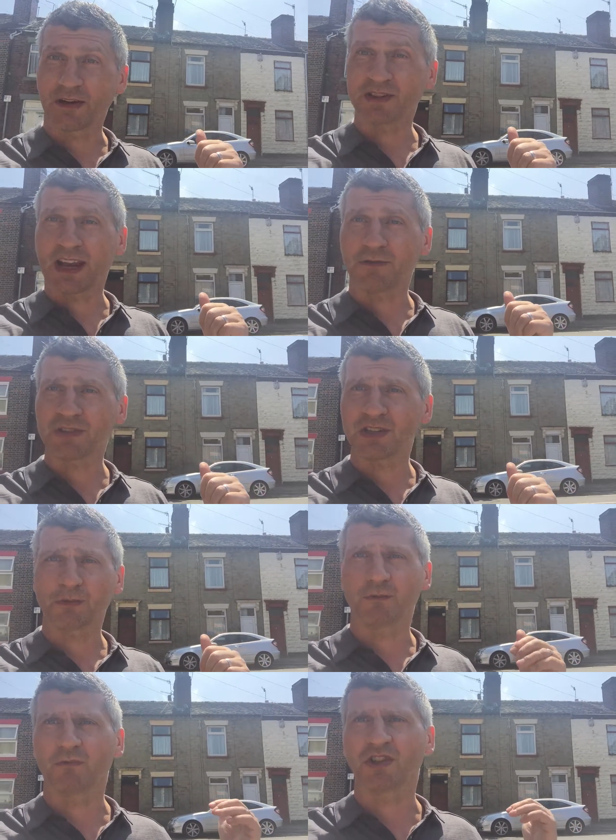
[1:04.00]
terrace
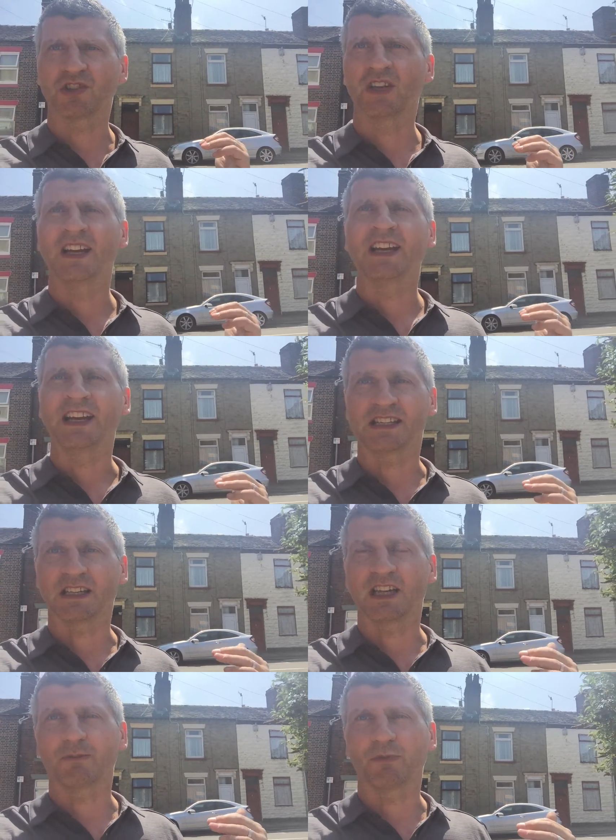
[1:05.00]
houses, which is
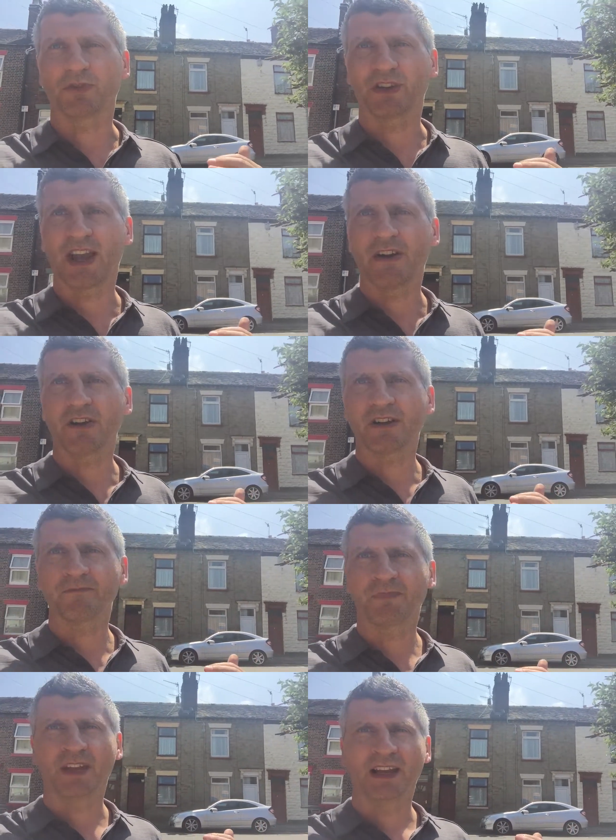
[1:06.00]
in keeping with the
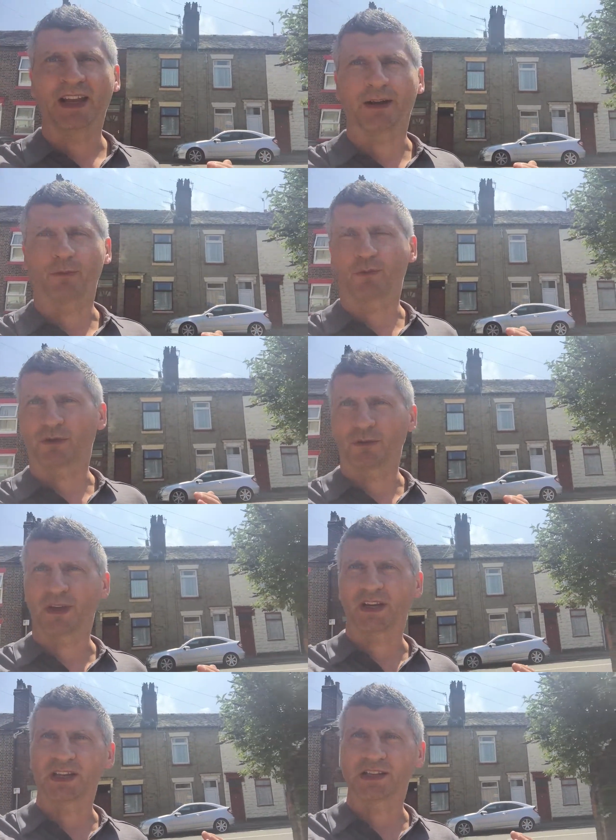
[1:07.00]
area and would probably
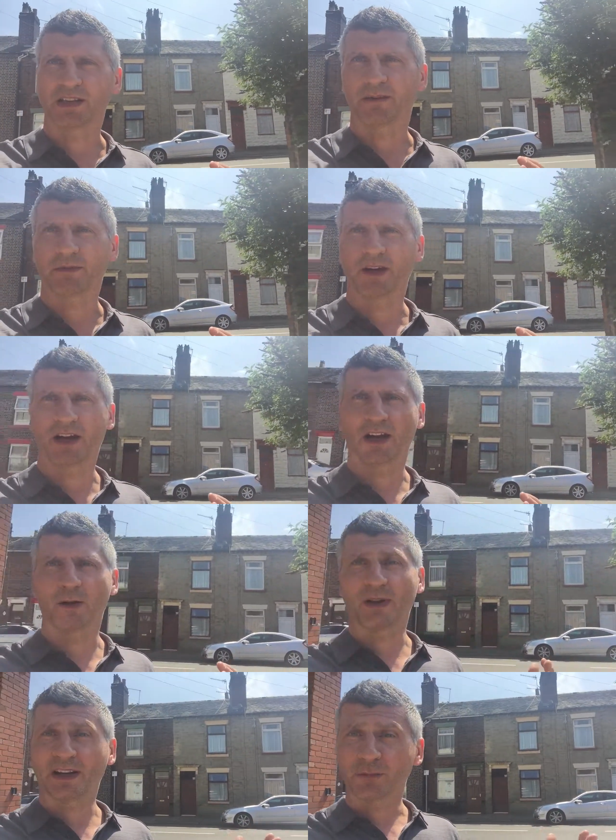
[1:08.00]
be an easier
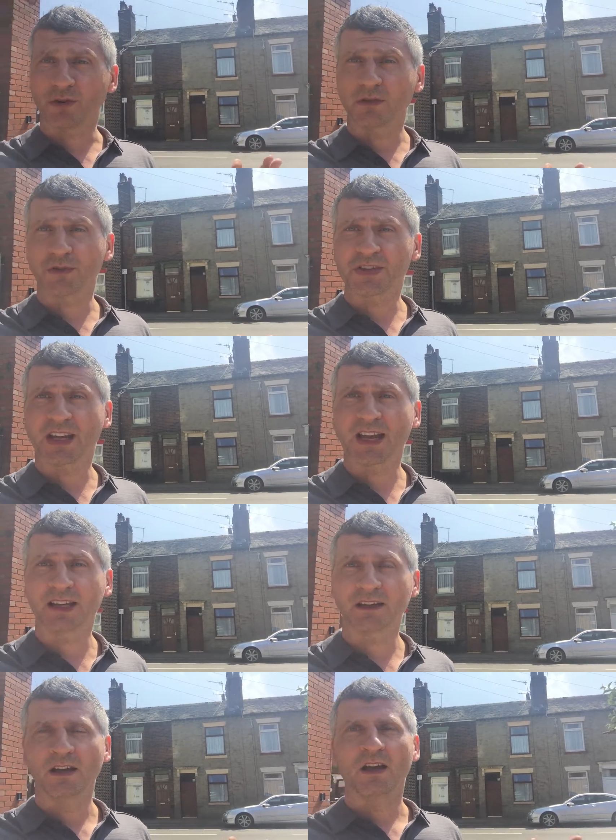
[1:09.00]
planning approval to
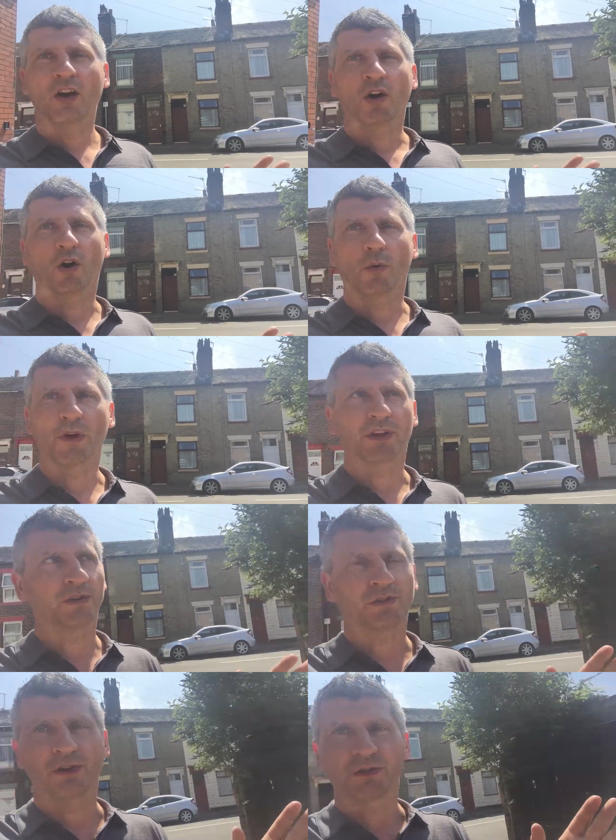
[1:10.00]
gain, or we
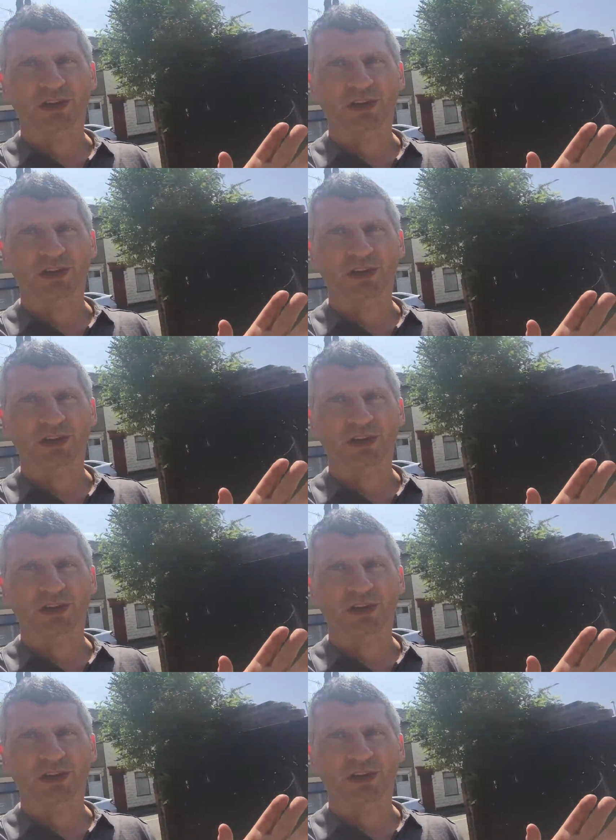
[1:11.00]
could do